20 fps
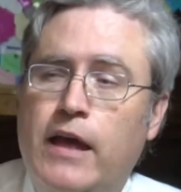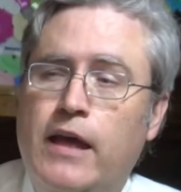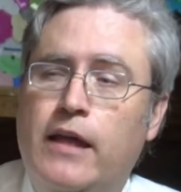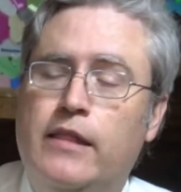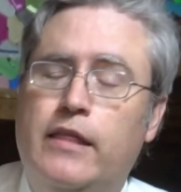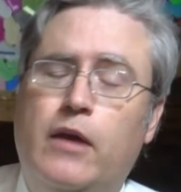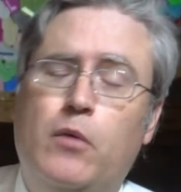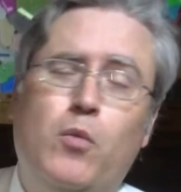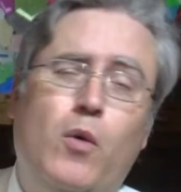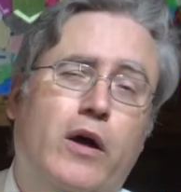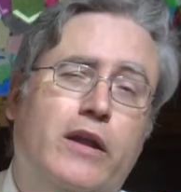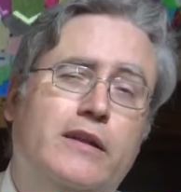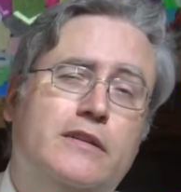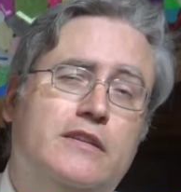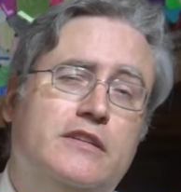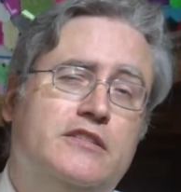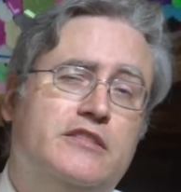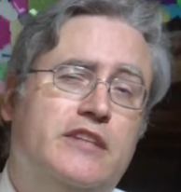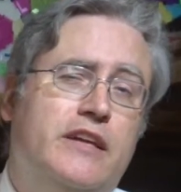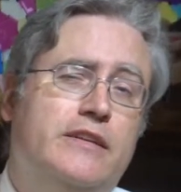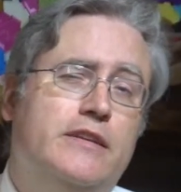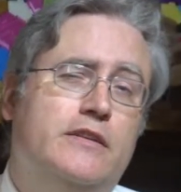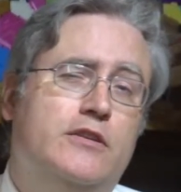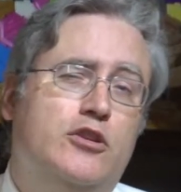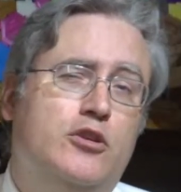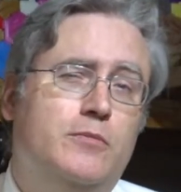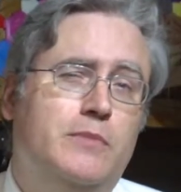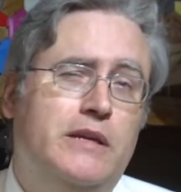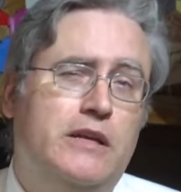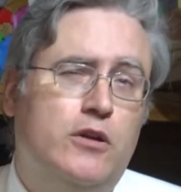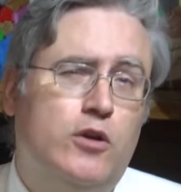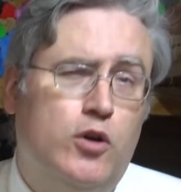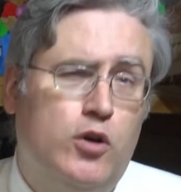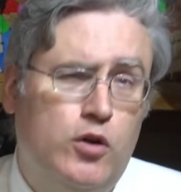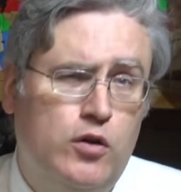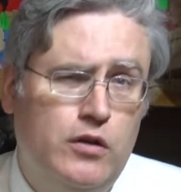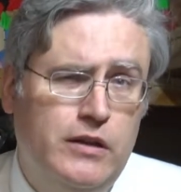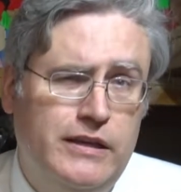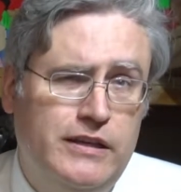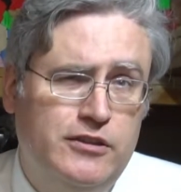They wanted to send it to me
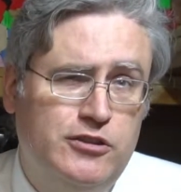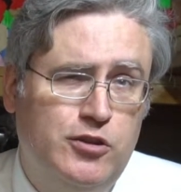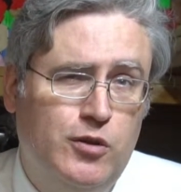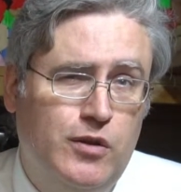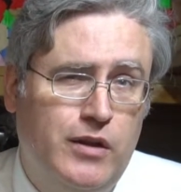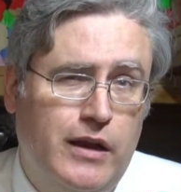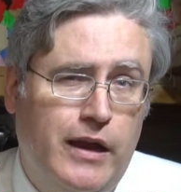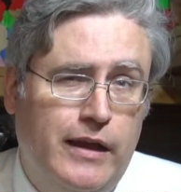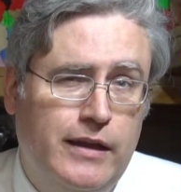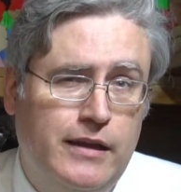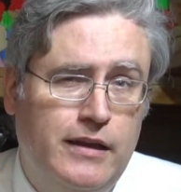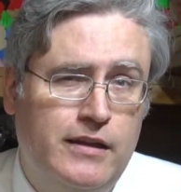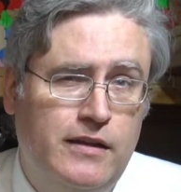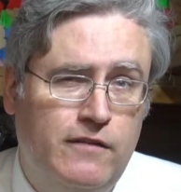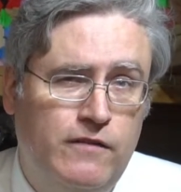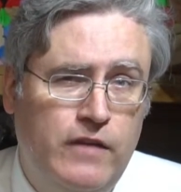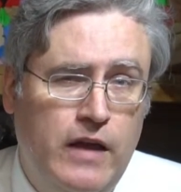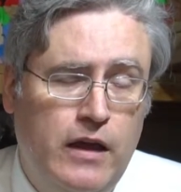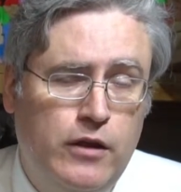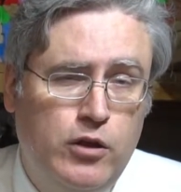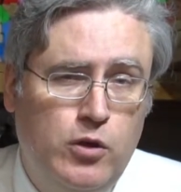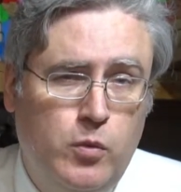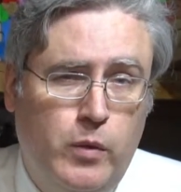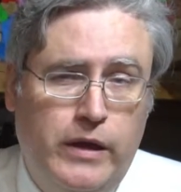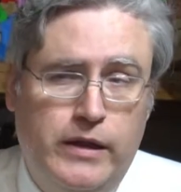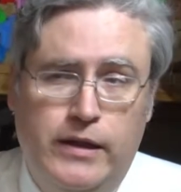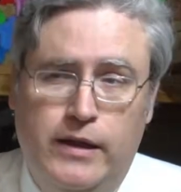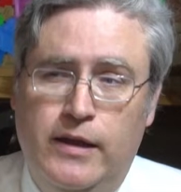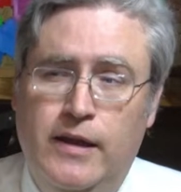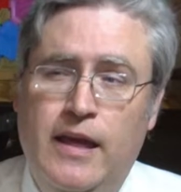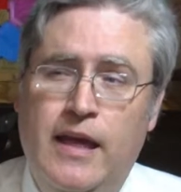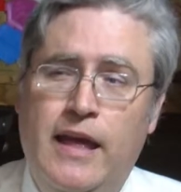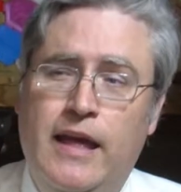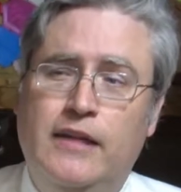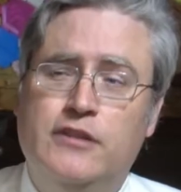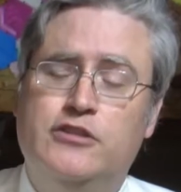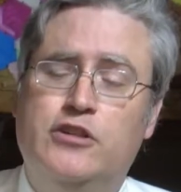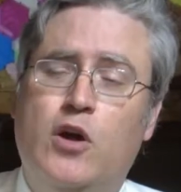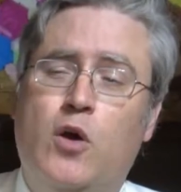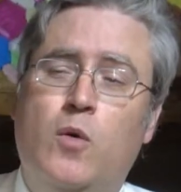early so that I can evaluate it.
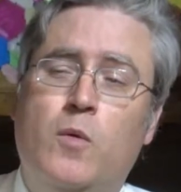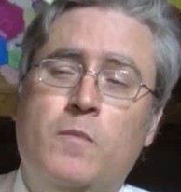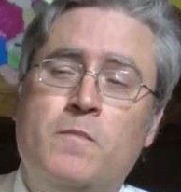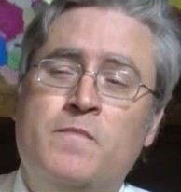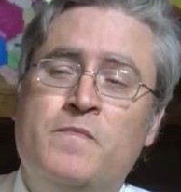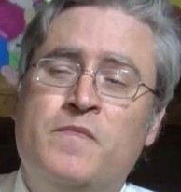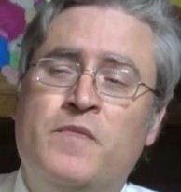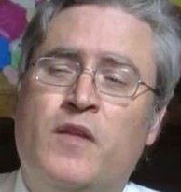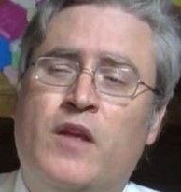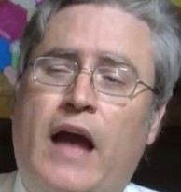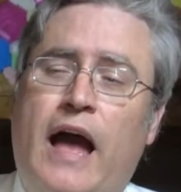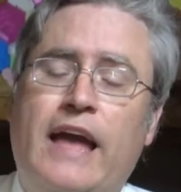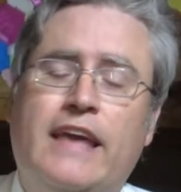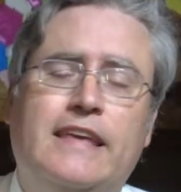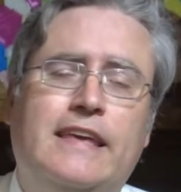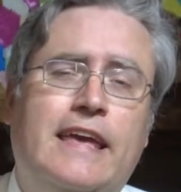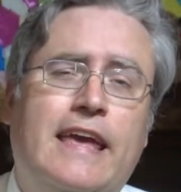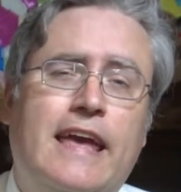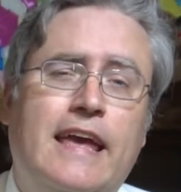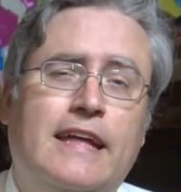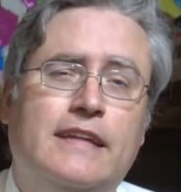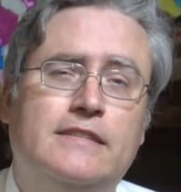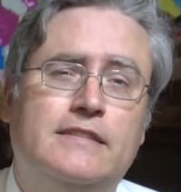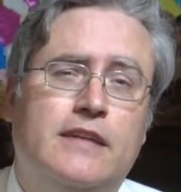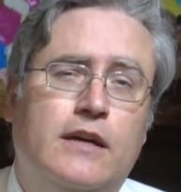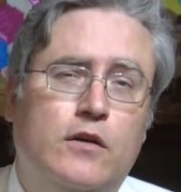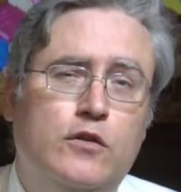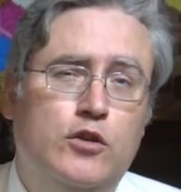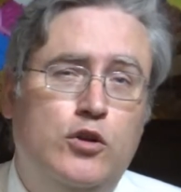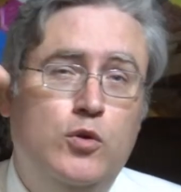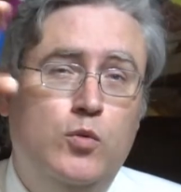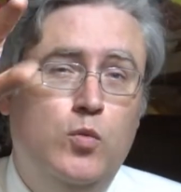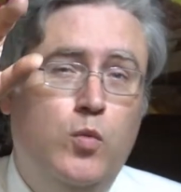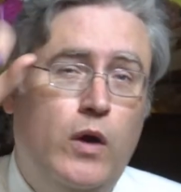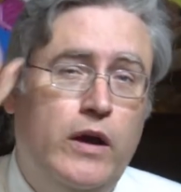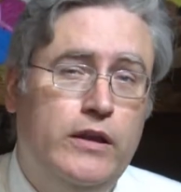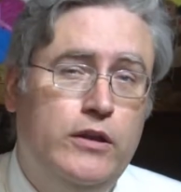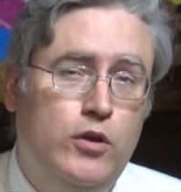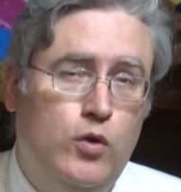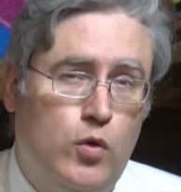So I can't tell you
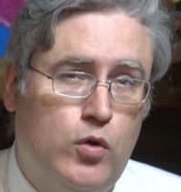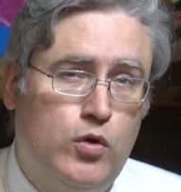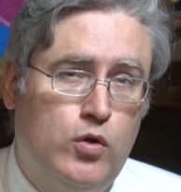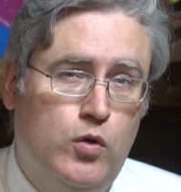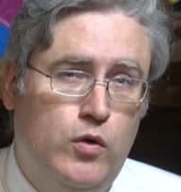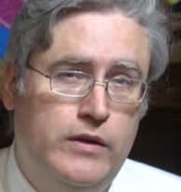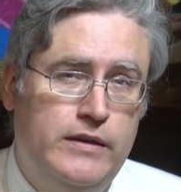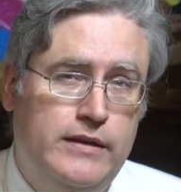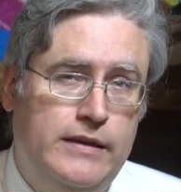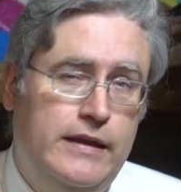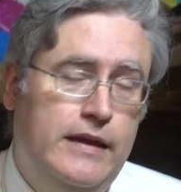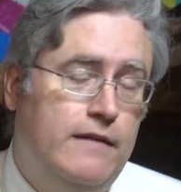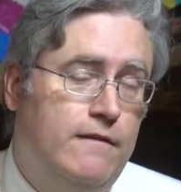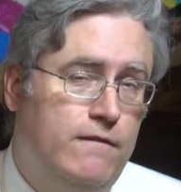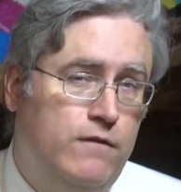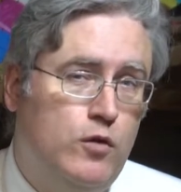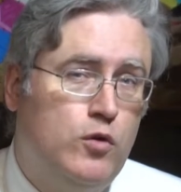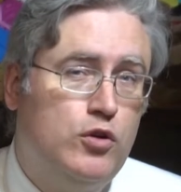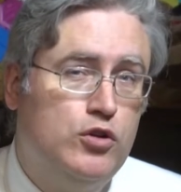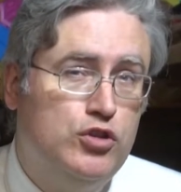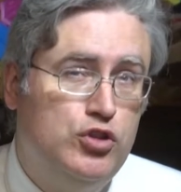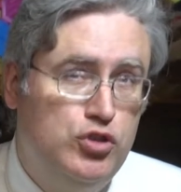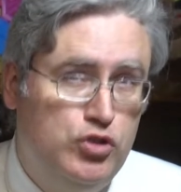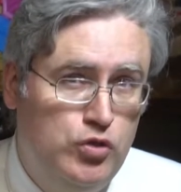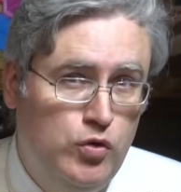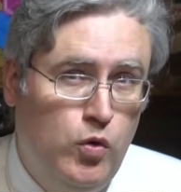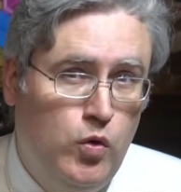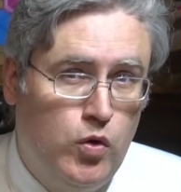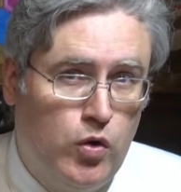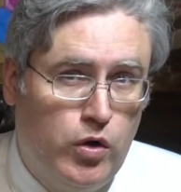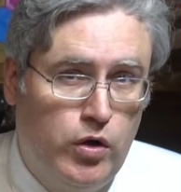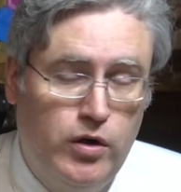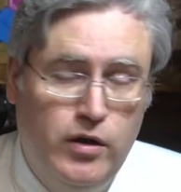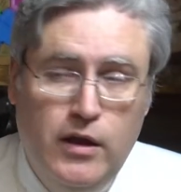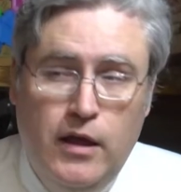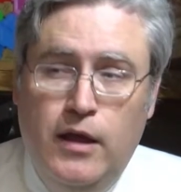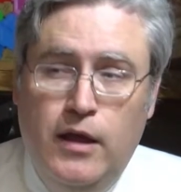what you're going to get for sure.